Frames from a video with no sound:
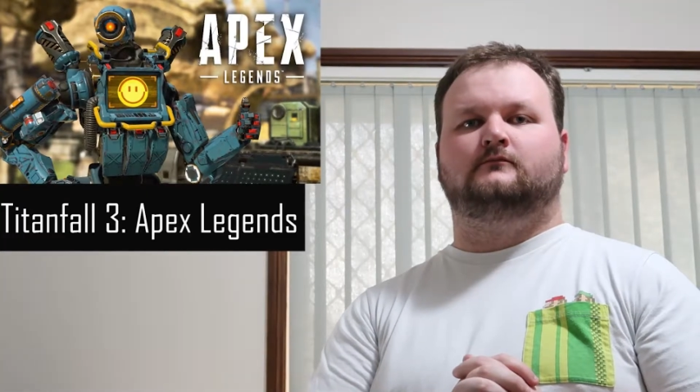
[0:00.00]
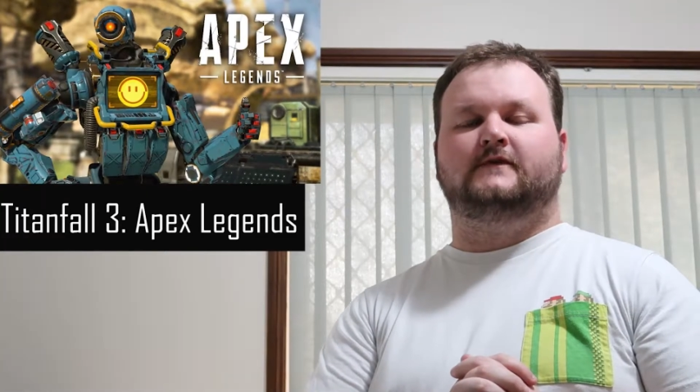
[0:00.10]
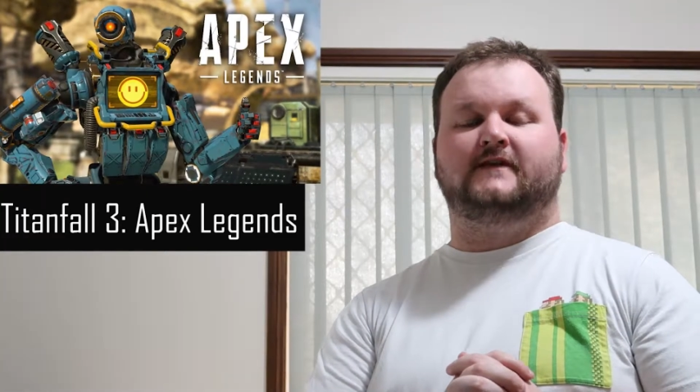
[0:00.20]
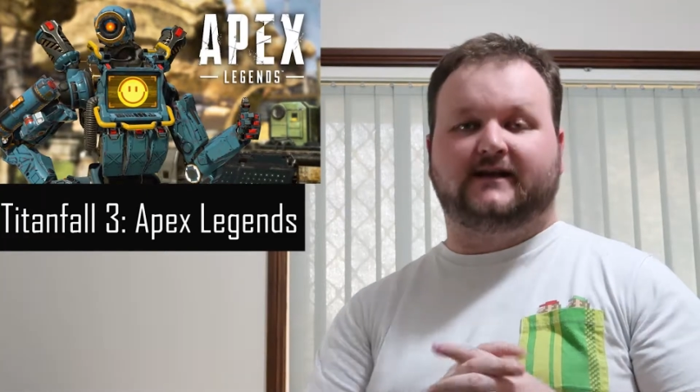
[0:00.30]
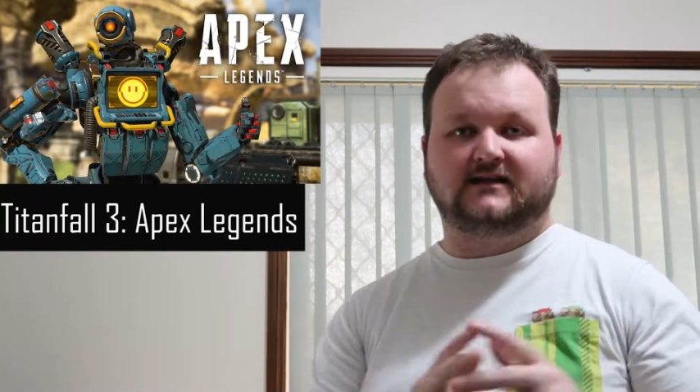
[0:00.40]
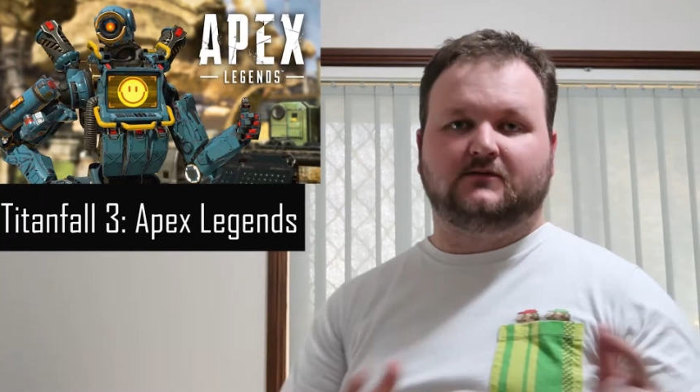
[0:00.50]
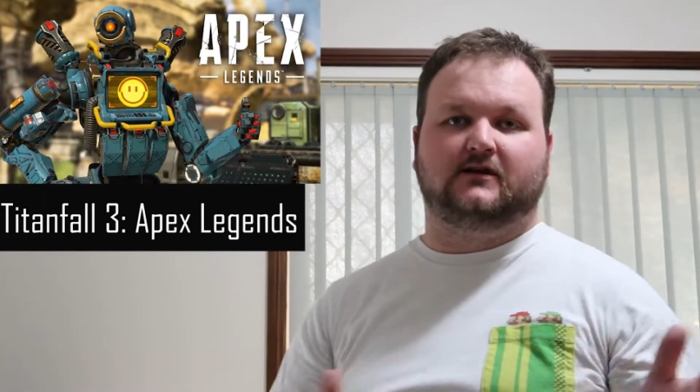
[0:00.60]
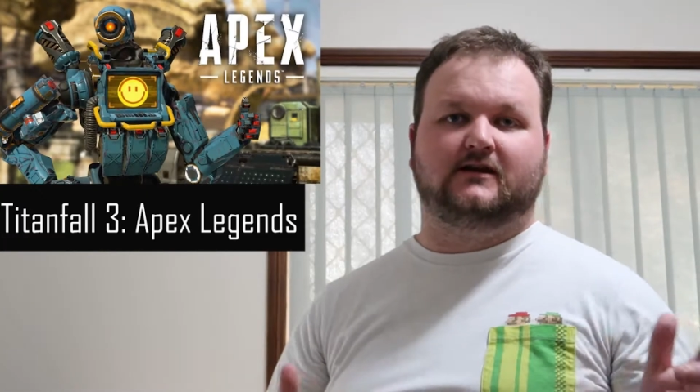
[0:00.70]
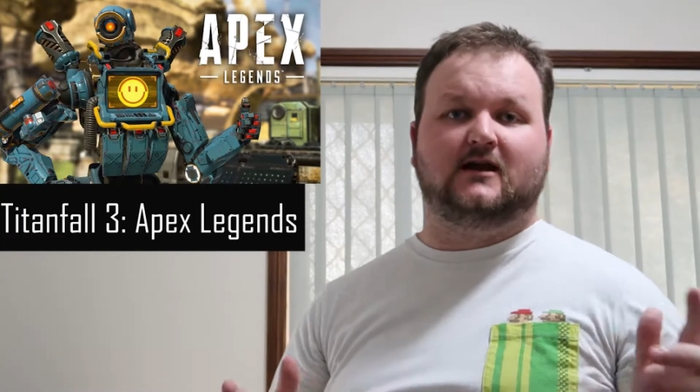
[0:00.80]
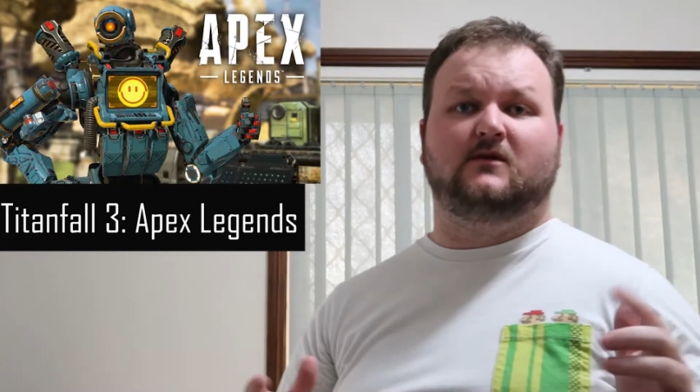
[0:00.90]
In the next bit
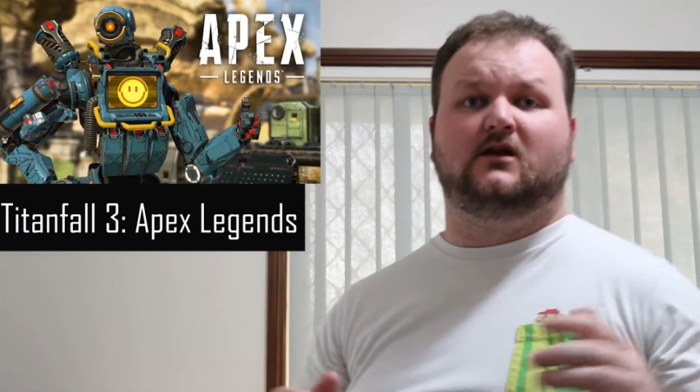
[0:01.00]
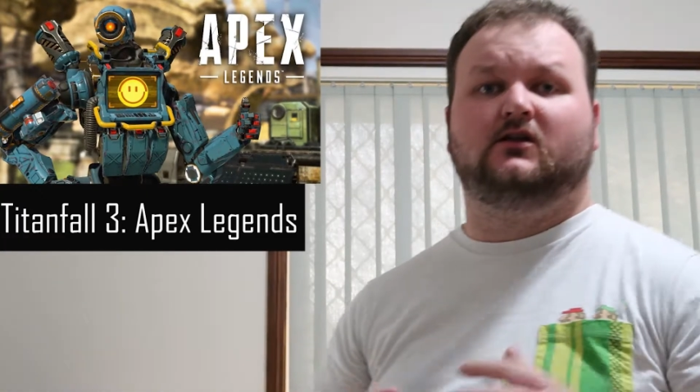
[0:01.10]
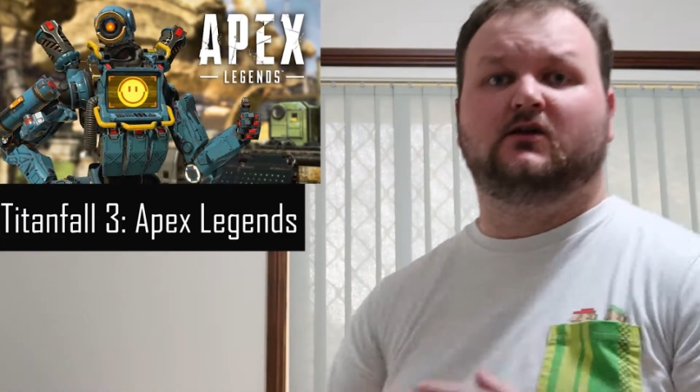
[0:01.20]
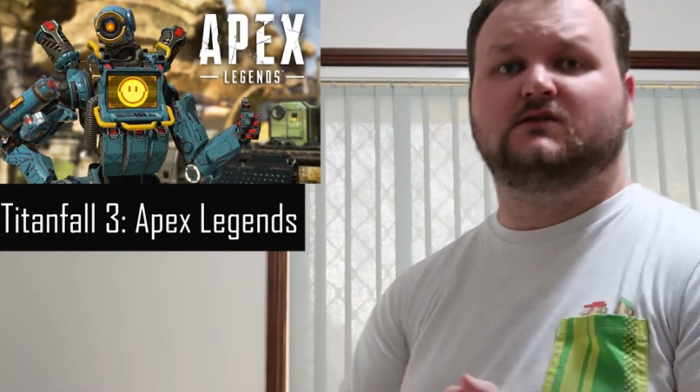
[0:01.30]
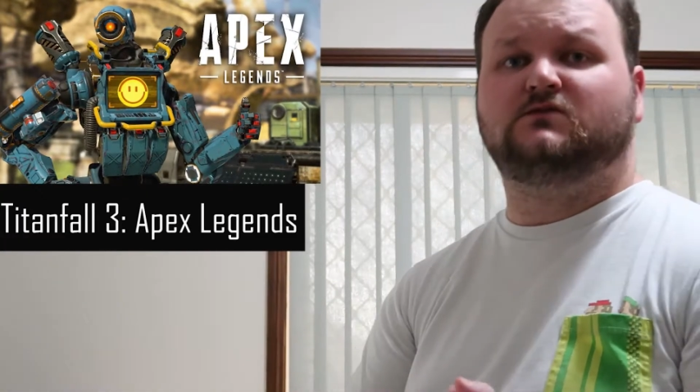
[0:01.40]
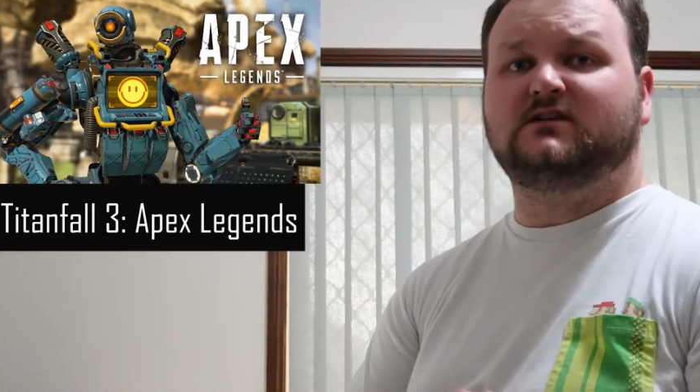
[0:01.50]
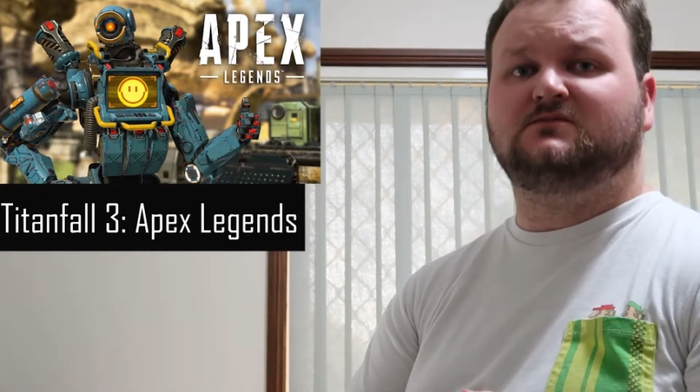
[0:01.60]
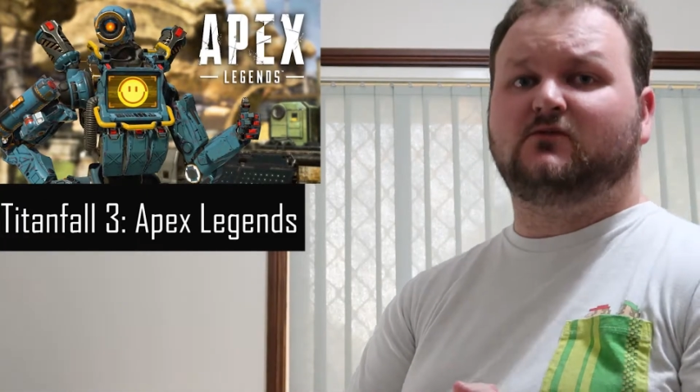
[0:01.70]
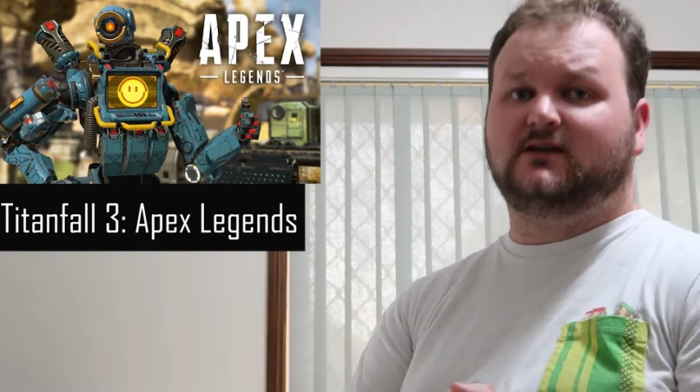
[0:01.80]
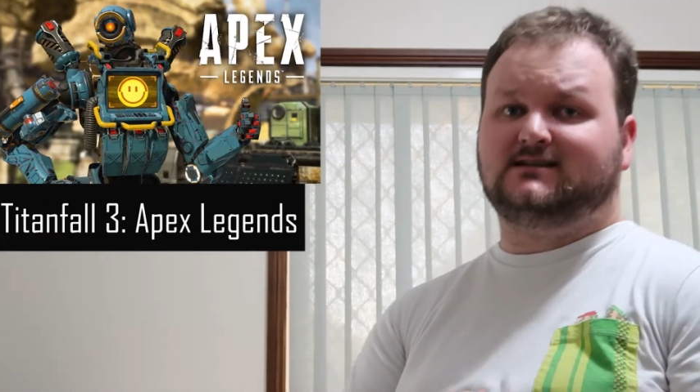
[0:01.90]
of gaming news,
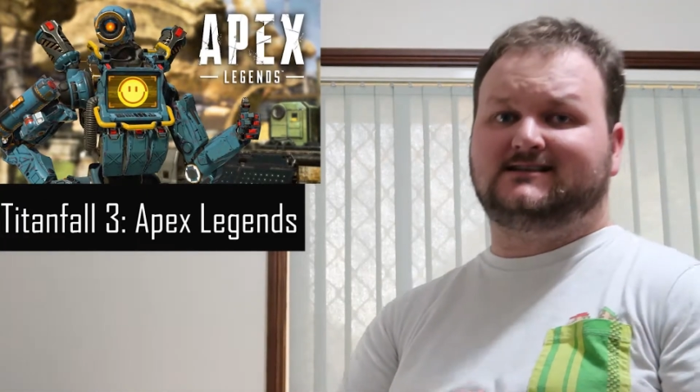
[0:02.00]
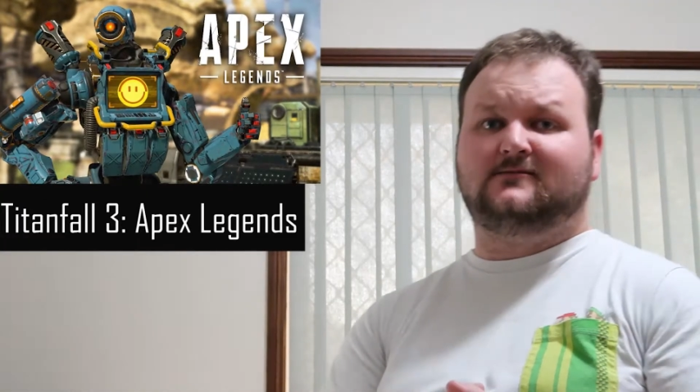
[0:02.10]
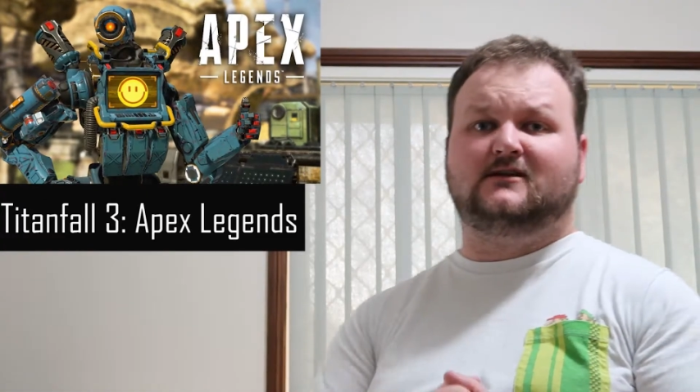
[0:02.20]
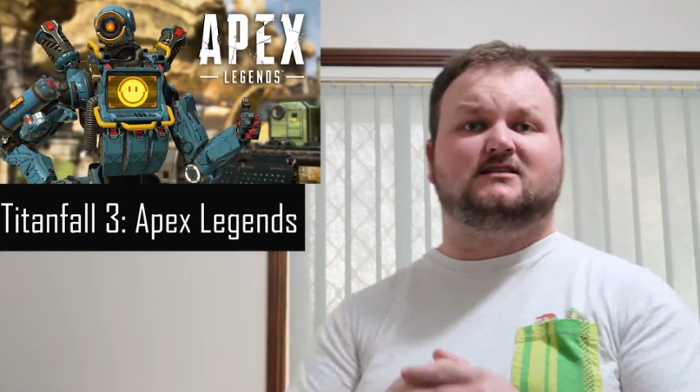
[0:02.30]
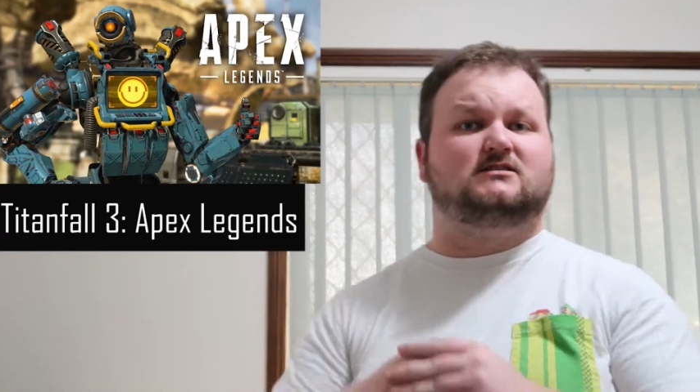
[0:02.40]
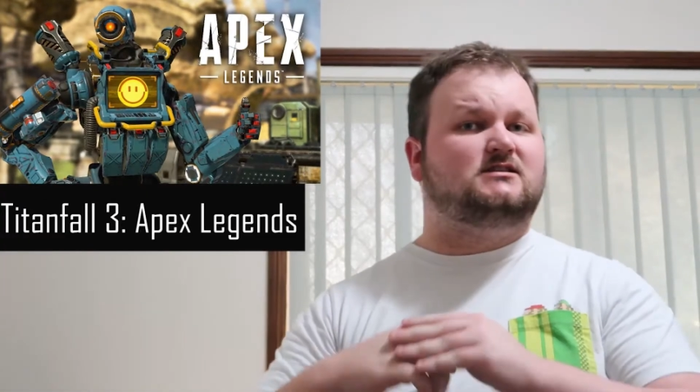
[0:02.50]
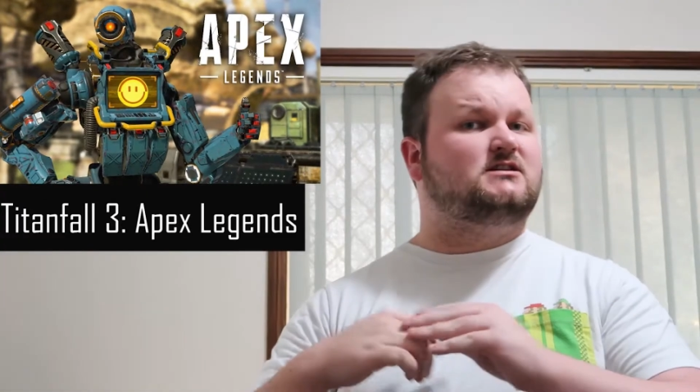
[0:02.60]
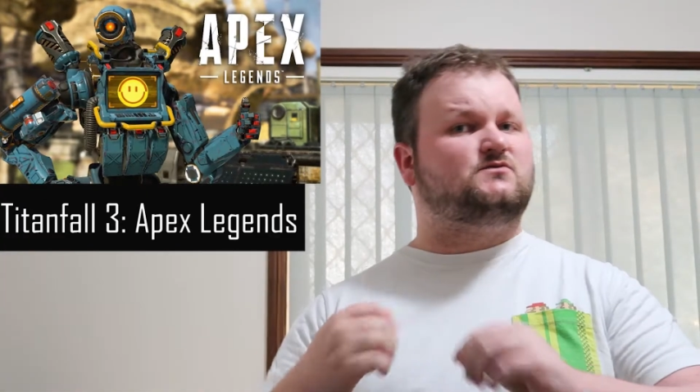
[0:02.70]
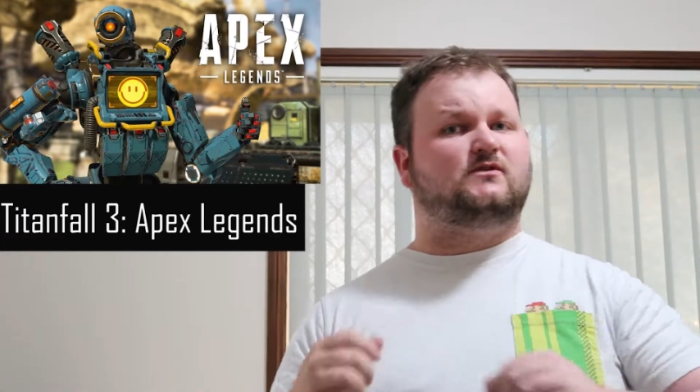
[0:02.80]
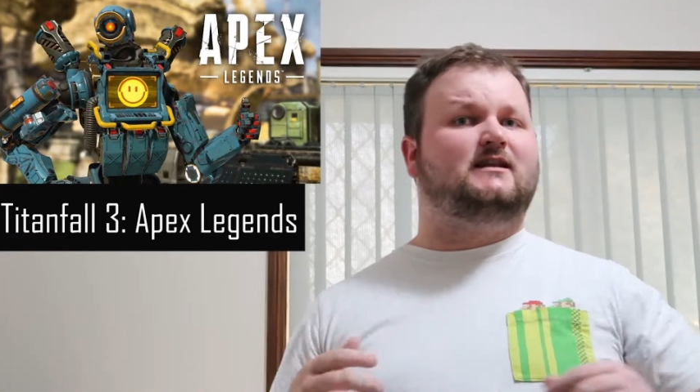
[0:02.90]
Respawn Entertainment has
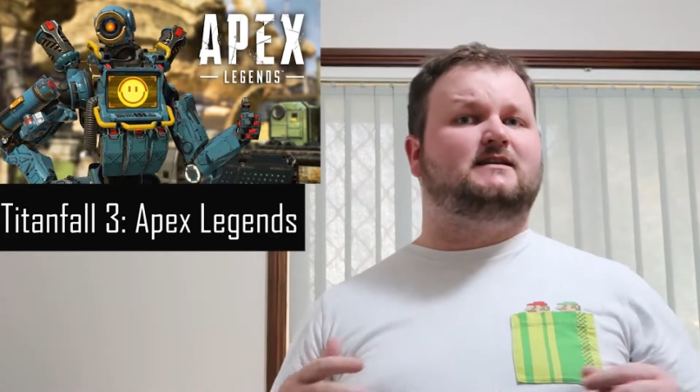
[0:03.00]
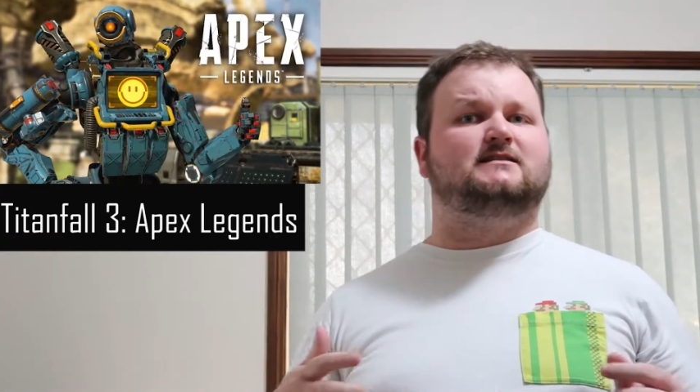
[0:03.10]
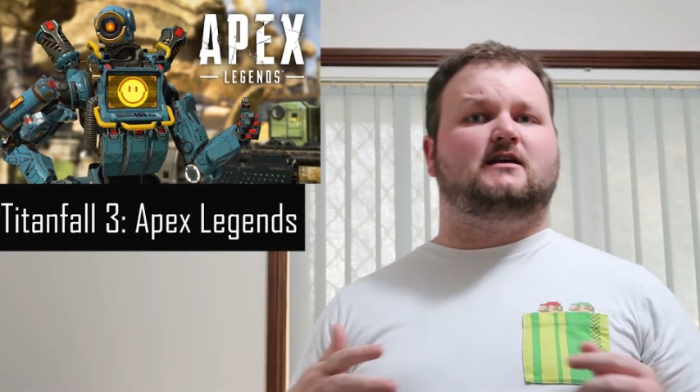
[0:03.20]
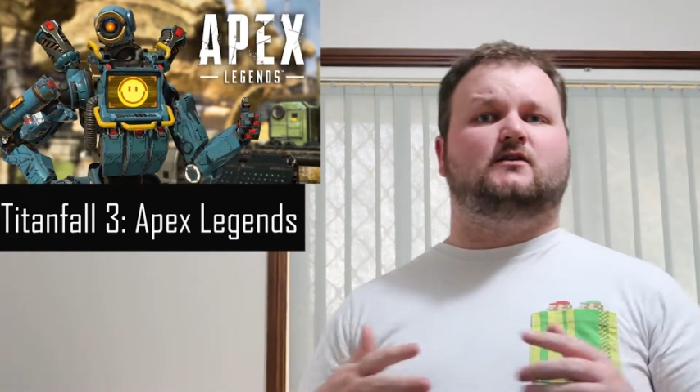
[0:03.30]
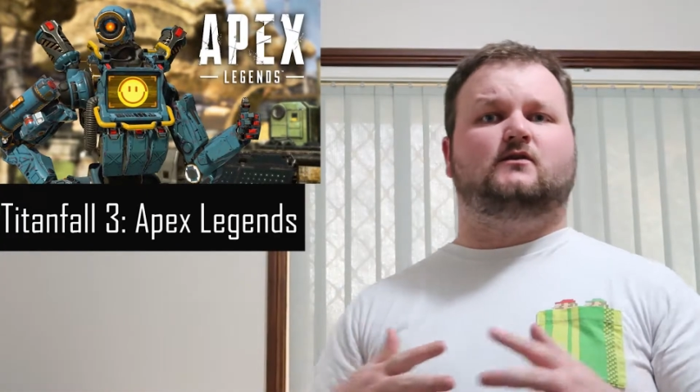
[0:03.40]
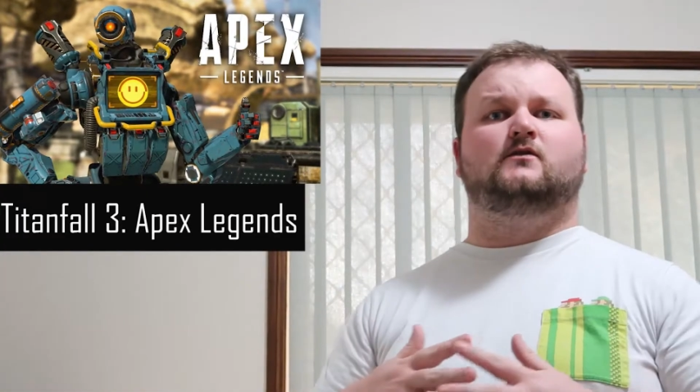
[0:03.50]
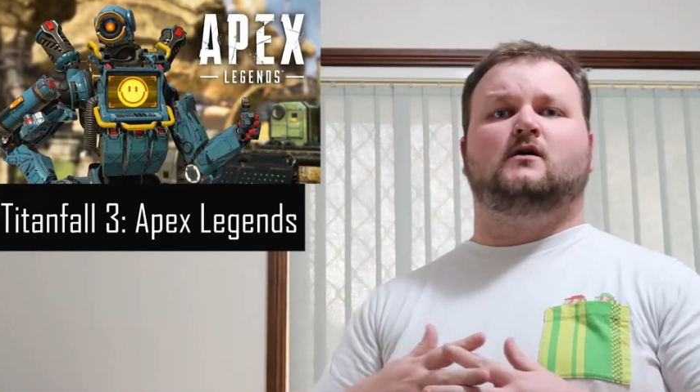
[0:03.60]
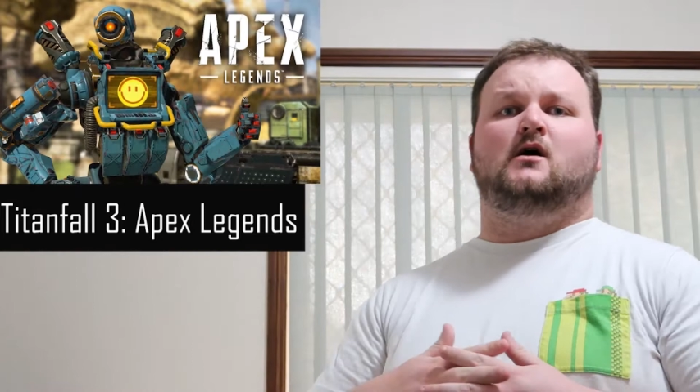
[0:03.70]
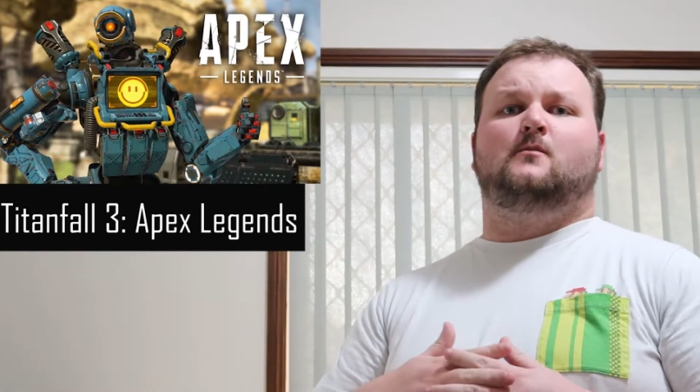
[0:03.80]
just released their new